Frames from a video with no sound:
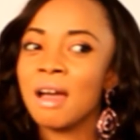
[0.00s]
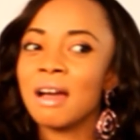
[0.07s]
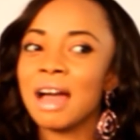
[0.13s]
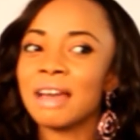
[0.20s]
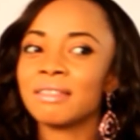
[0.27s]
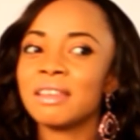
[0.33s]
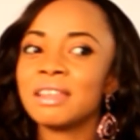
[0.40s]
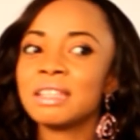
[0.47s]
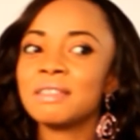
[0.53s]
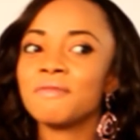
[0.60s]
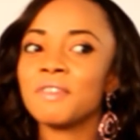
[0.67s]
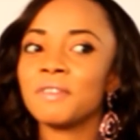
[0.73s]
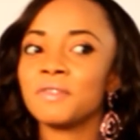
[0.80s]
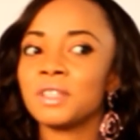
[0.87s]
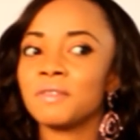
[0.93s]
I think it's
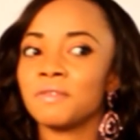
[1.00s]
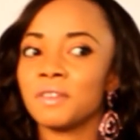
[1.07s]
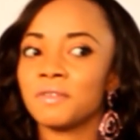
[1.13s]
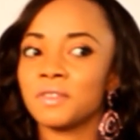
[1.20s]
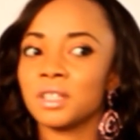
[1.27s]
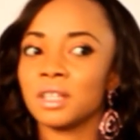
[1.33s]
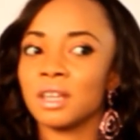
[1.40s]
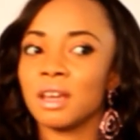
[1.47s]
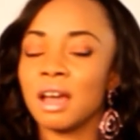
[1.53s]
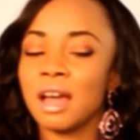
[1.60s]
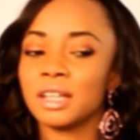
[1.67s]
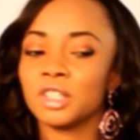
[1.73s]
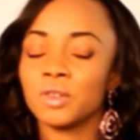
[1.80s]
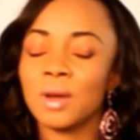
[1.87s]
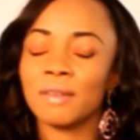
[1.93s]
50-50.
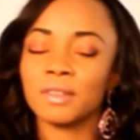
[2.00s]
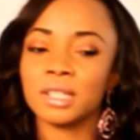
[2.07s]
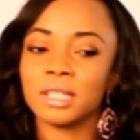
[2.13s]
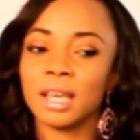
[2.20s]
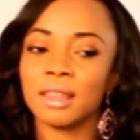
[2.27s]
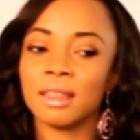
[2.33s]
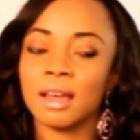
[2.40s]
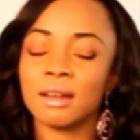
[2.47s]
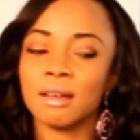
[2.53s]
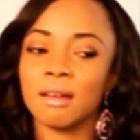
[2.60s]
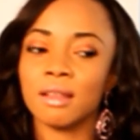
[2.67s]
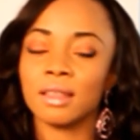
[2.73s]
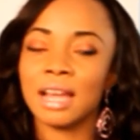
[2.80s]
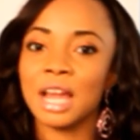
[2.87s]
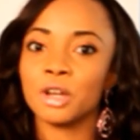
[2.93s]
I do have to say
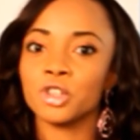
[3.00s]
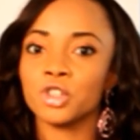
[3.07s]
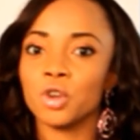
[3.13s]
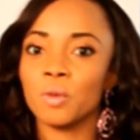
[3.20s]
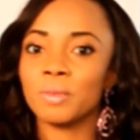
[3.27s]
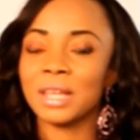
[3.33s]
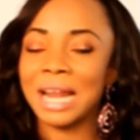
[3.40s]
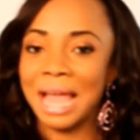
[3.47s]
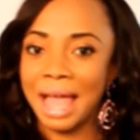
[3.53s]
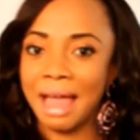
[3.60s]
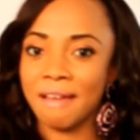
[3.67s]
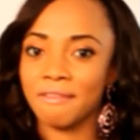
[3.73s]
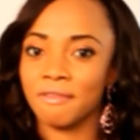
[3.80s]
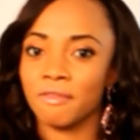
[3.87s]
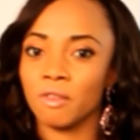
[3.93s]
that the kind of job that I
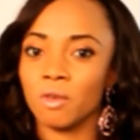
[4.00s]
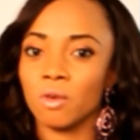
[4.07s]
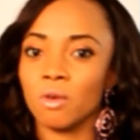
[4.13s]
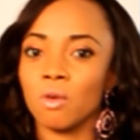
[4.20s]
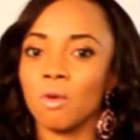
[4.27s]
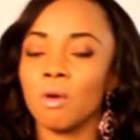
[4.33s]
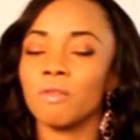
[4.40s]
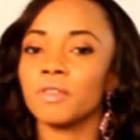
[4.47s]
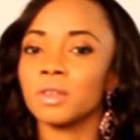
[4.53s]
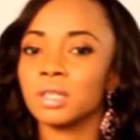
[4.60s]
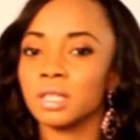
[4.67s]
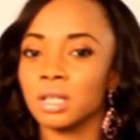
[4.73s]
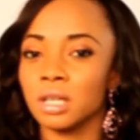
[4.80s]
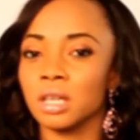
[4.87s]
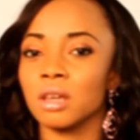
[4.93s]
have,
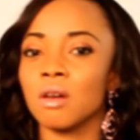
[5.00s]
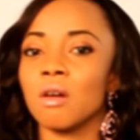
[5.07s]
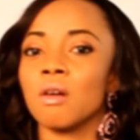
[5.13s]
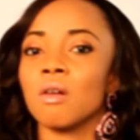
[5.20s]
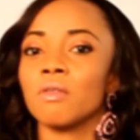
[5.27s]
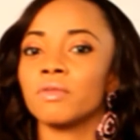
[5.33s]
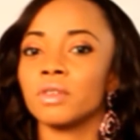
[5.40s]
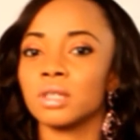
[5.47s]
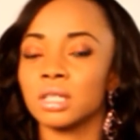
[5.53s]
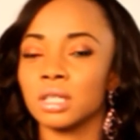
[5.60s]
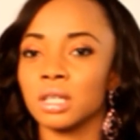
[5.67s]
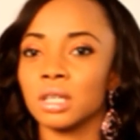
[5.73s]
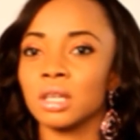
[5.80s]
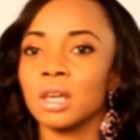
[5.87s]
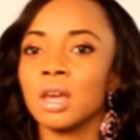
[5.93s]
obviously,